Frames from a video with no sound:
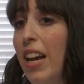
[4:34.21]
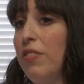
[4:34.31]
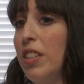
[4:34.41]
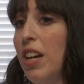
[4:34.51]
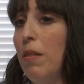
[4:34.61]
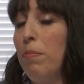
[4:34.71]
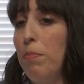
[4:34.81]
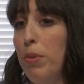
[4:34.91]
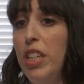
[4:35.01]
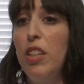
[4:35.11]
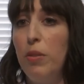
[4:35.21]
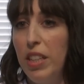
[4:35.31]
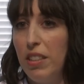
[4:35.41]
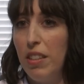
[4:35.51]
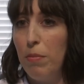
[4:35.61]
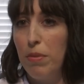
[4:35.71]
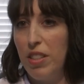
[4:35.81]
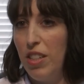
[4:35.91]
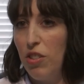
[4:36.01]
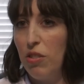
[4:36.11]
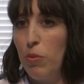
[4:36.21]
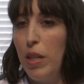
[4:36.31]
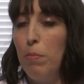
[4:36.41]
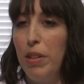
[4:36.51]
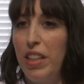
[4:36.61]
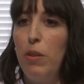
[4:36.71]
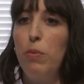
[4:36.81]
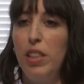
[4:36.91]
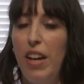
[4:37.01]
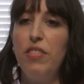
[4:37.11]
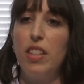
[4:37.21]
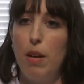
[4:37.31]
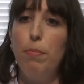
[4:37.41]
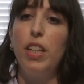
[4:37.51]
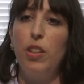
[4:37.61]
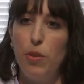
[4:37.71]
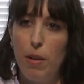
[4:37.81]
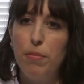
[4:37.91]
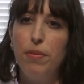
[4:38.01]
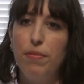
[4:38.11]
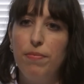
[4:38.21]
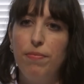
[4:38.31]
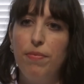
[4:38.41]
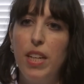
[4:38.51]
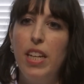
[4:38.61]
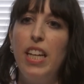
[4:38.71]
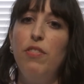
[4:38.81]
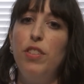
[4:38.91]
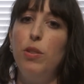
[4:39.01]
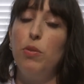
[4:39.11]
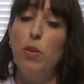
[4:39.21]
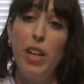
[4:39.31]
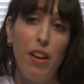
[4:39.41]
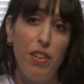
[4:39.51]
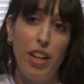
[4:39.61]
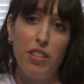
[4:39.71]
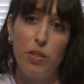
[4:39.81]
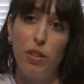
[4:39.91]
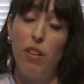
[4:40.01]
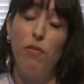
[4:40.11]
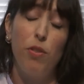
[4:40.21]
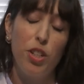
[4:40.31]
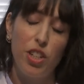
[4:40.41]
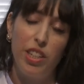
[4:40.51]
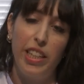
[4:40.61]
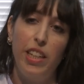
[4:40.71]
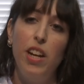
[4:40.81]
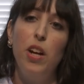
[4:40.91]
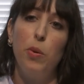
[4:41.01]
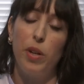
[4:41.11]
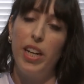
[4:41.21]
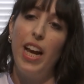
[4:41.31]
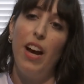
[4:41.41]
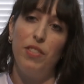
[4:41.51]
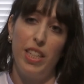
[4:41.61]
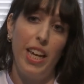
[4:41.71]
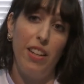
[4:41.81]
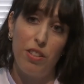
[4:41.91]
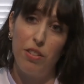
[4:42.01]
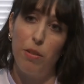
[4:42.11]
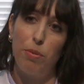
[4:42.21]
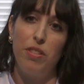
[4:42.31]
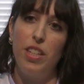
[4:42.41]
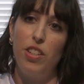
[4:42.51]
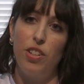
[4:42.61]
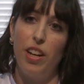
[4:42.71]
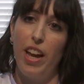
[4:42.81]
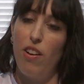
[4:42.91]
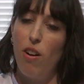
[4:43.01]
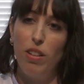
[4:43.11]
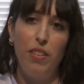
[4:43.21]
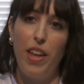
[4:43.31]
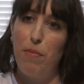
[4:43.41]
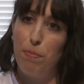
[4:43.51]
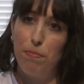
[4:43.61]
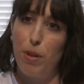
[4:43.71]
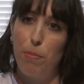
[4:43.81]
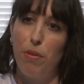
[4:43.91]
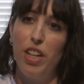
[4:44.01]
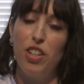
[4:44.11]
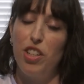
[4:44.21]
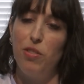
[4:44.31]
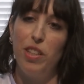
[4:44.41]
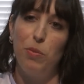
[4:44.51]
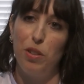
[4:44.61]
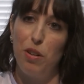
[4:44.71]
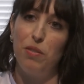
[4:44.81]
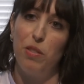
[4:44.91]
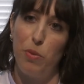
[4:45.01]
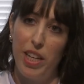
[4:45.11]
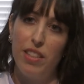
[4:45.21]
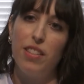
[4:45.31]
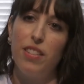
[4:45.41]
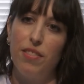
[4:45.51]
have to come bring you into the procedure suite, but they will have to come pick you up. If you don't have an escort, unfortunately, we're going to have to cancel the procedure, and all of that preparation you did will go to waste.